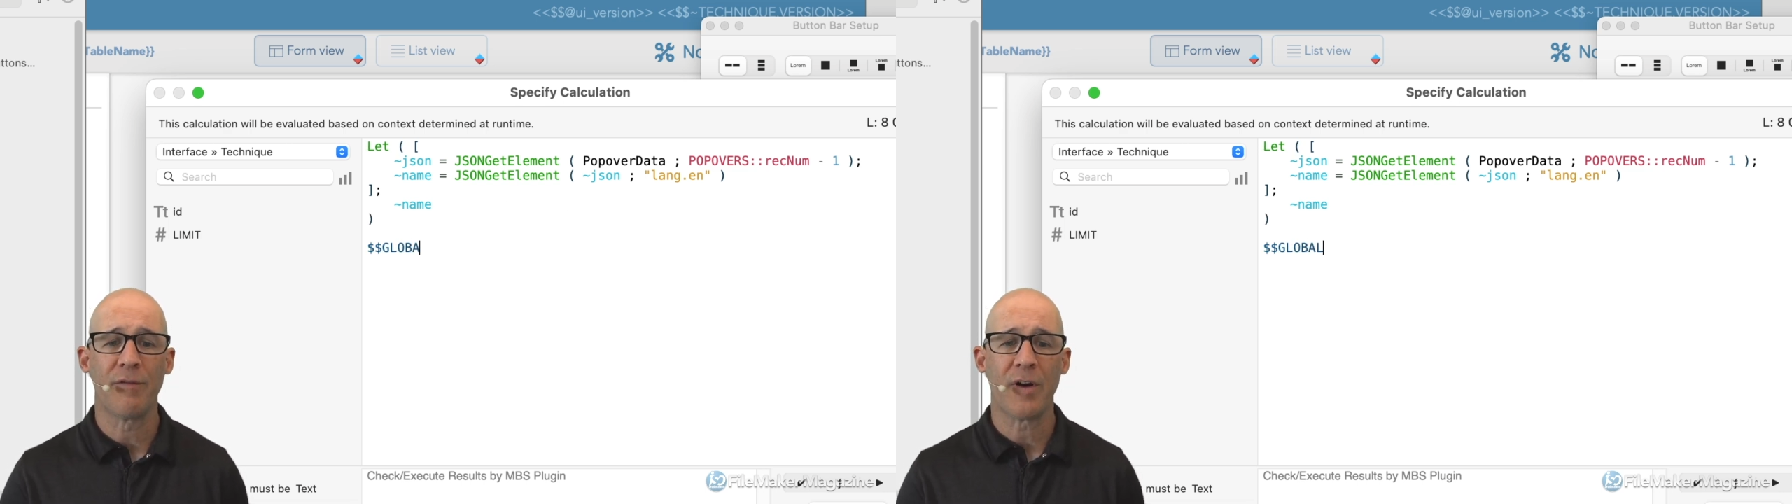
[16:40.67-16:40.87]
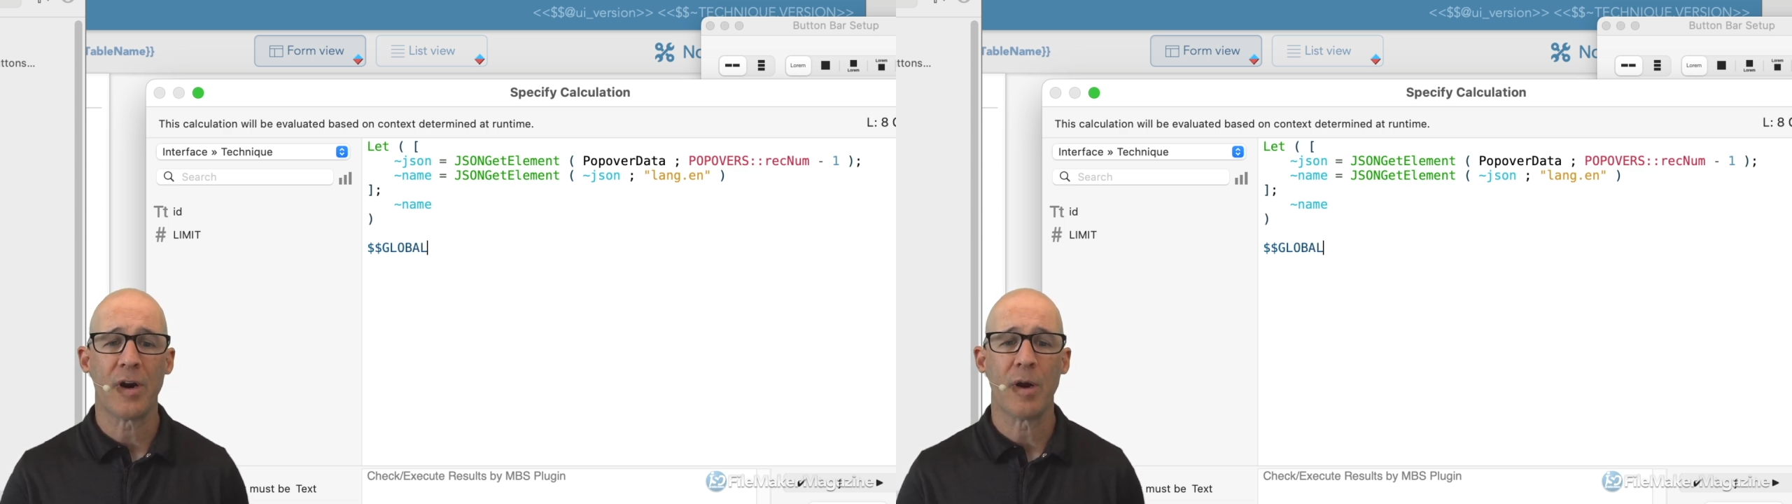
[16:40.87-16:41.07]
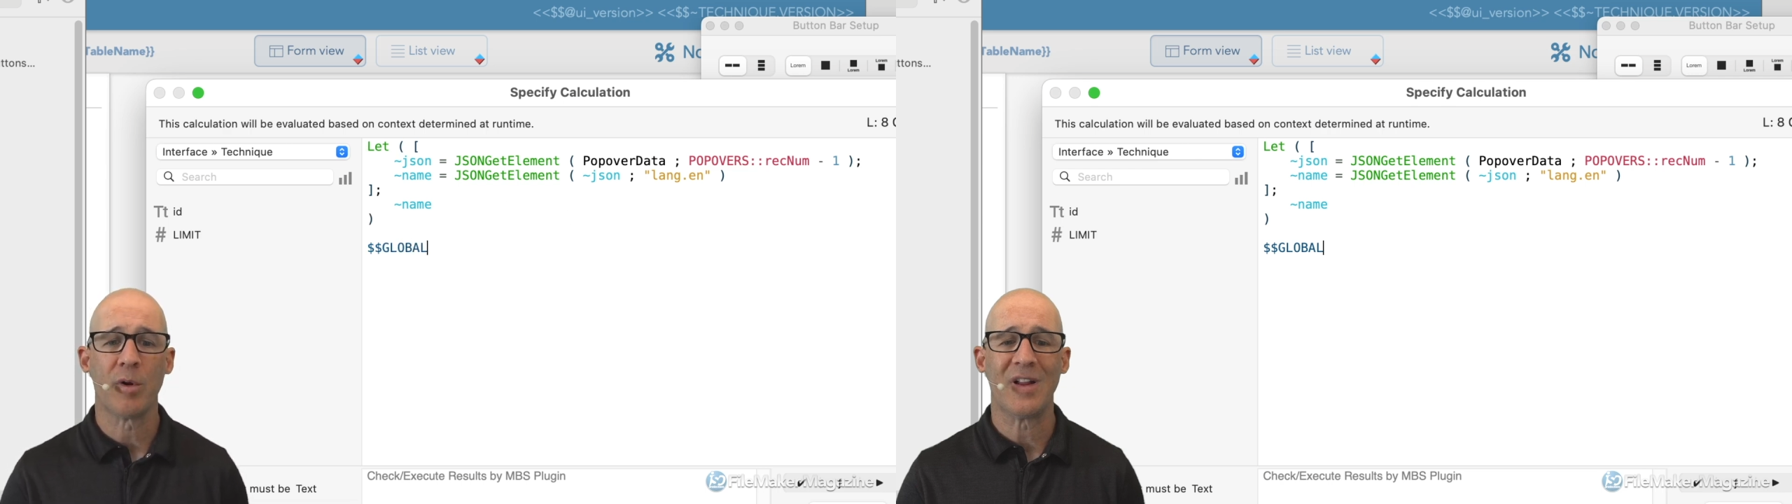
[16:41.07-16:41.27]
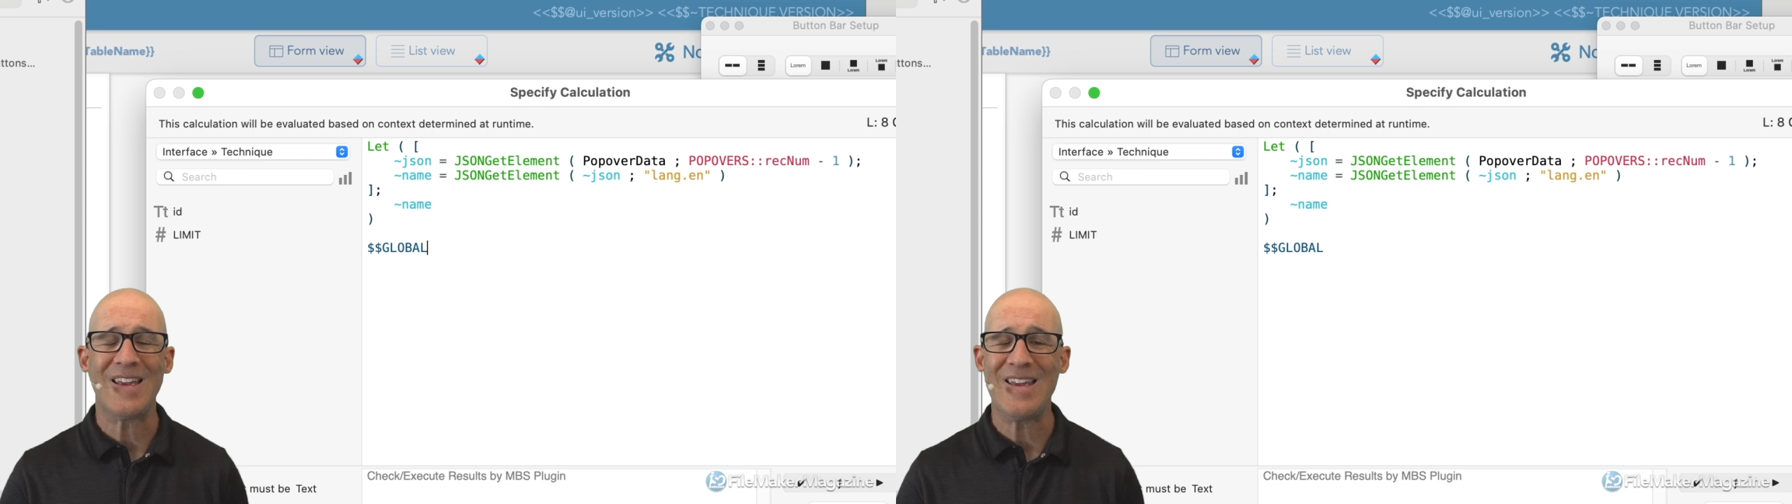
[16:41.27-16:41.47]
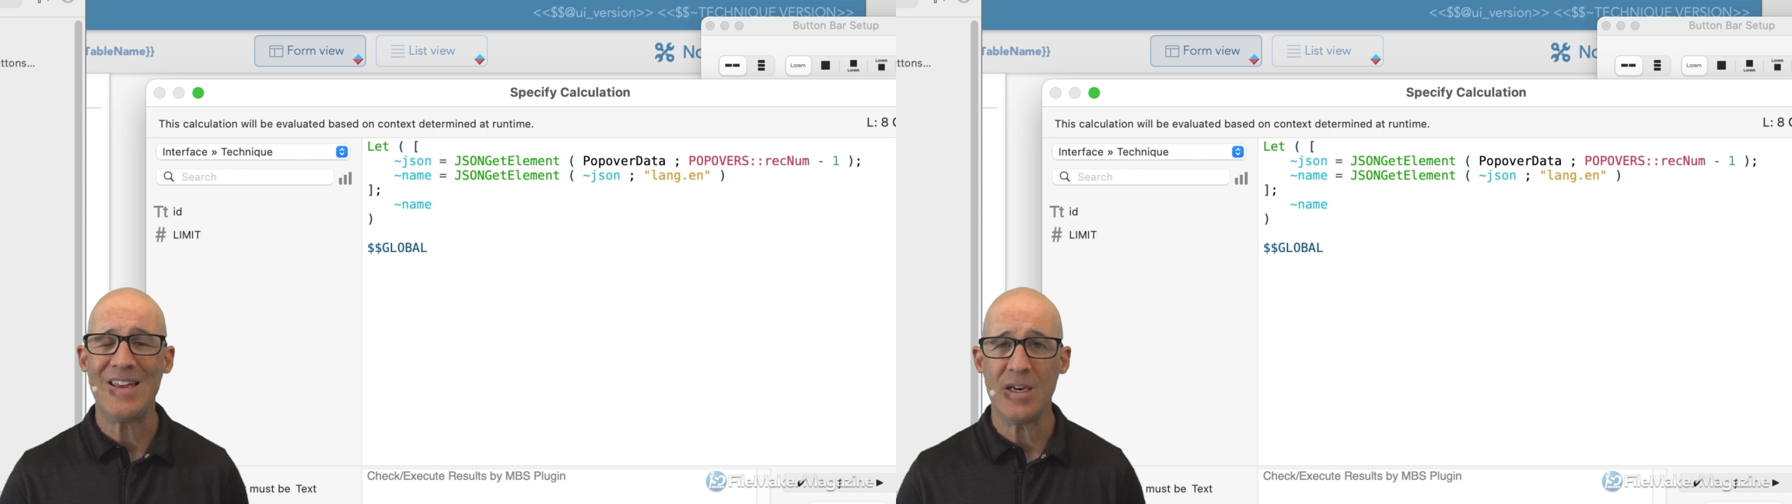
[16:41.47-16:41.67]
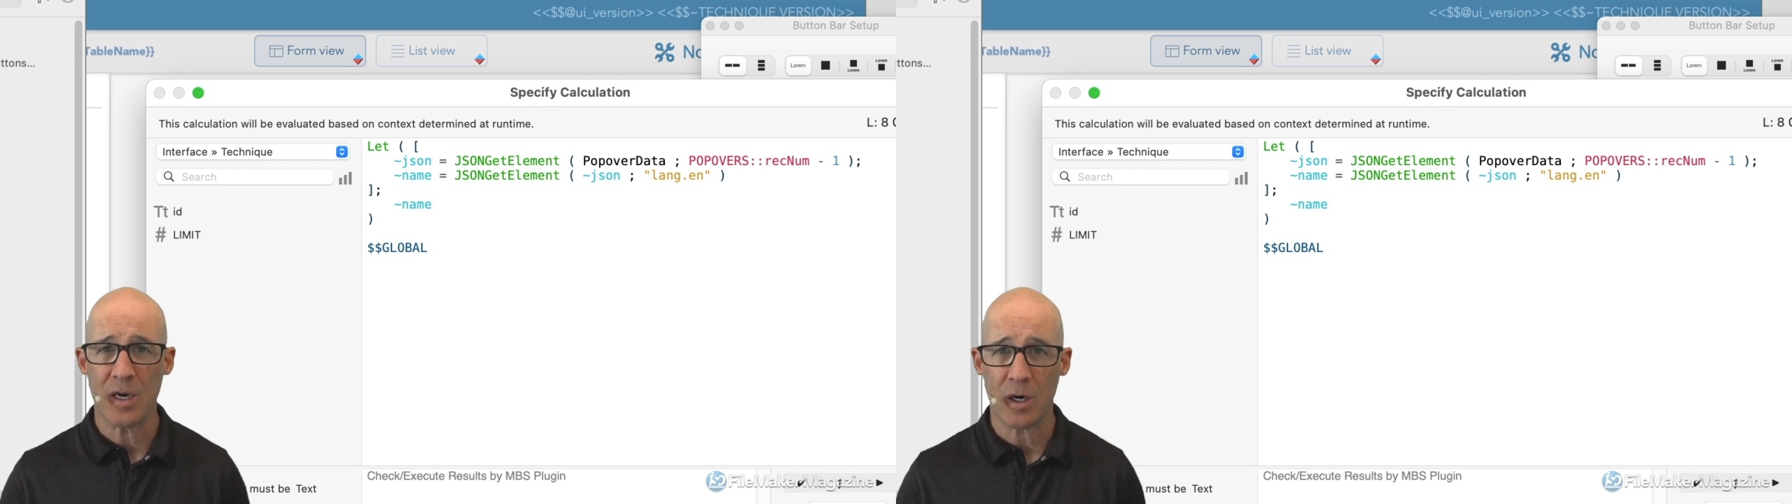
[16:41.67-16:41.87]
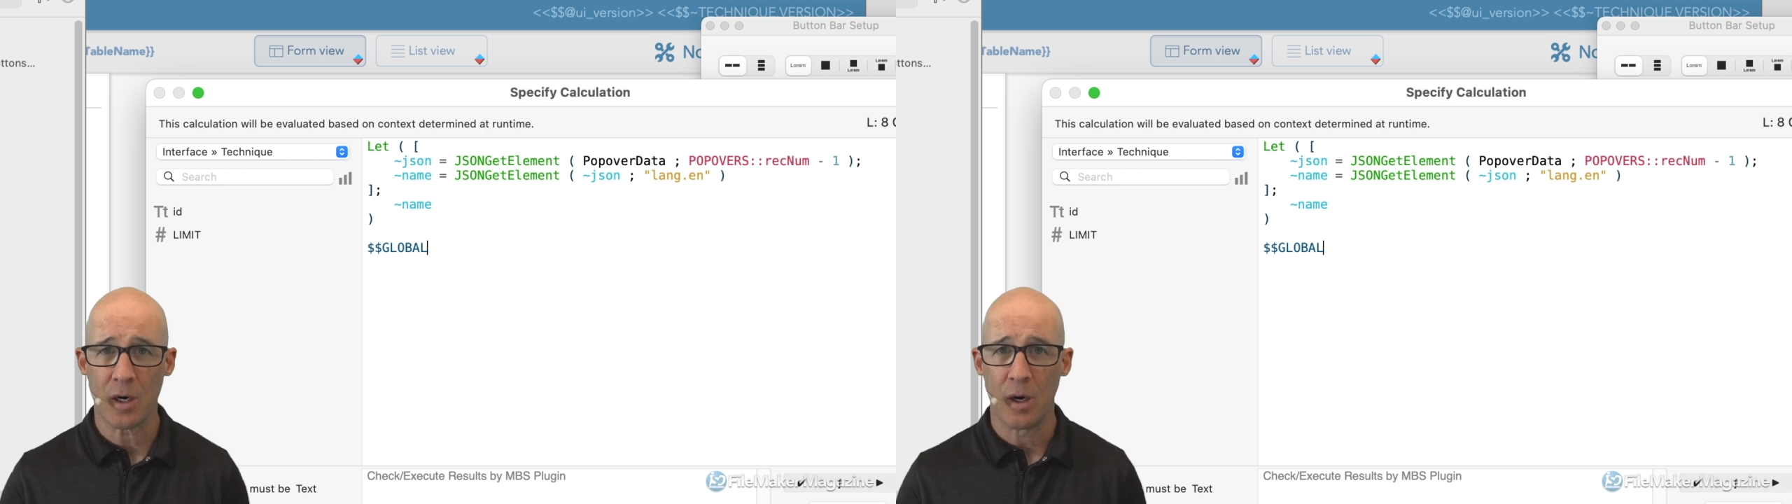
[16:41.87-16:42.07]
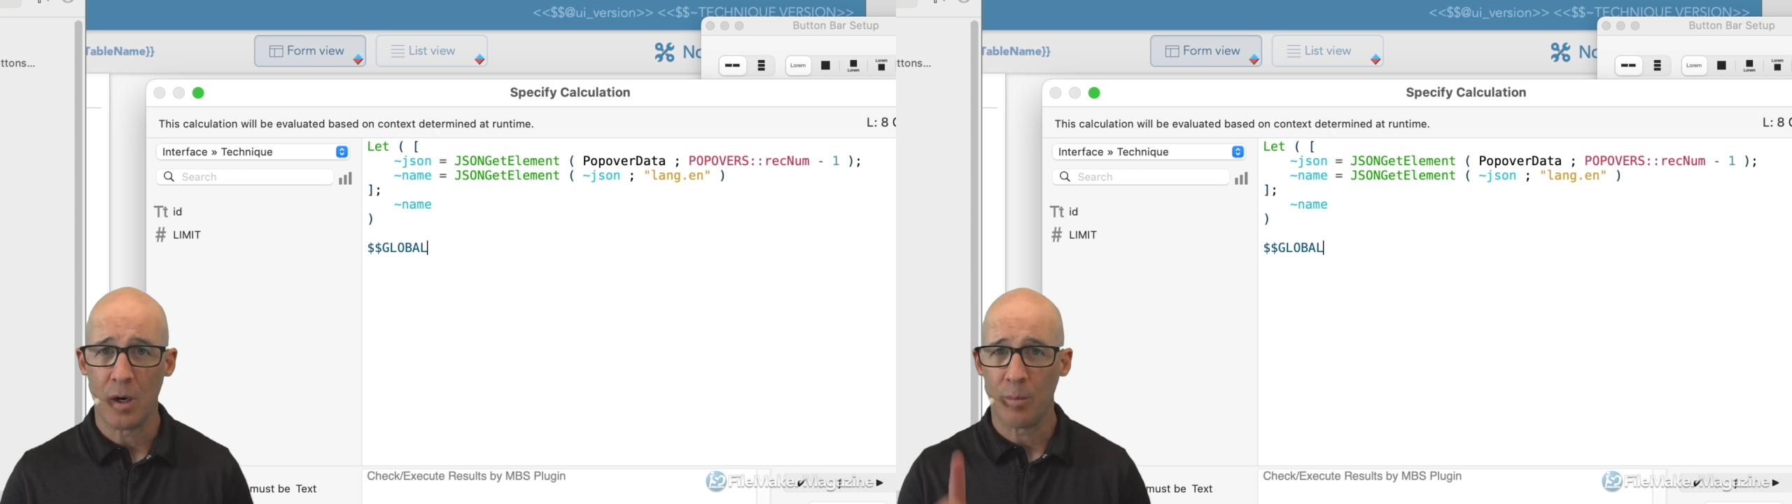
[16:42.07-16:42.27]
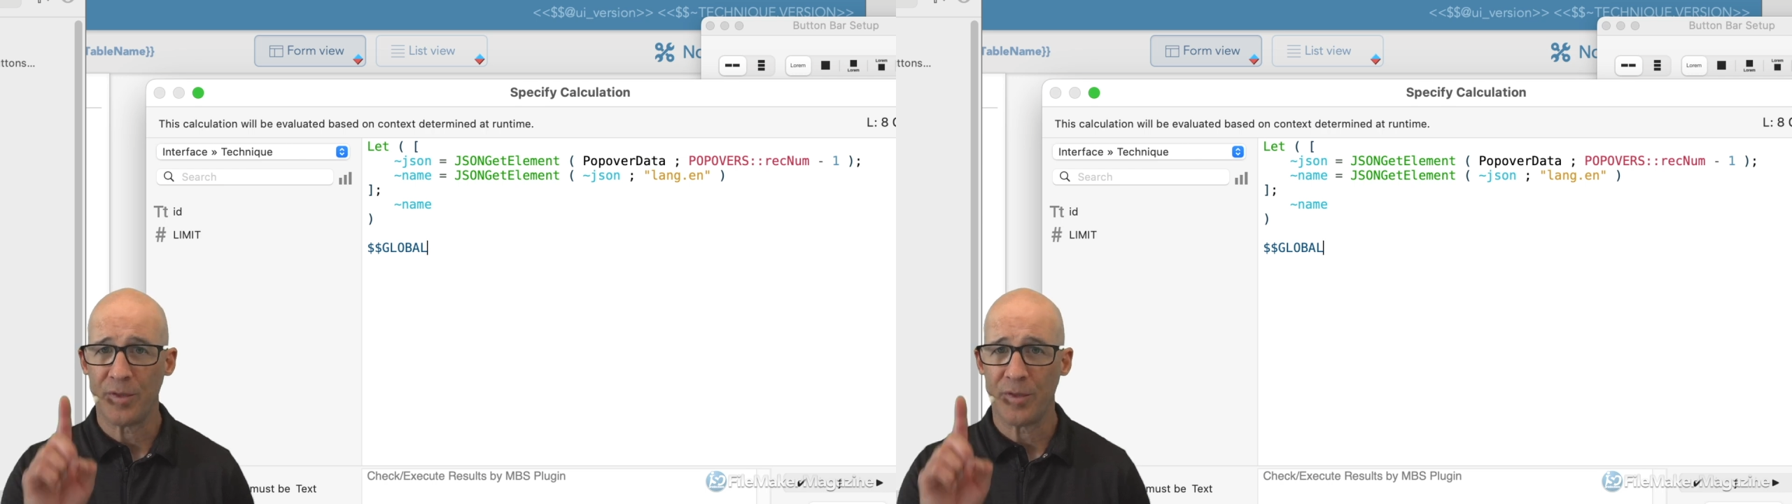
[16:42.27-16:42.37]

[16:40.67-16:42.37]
variable in here,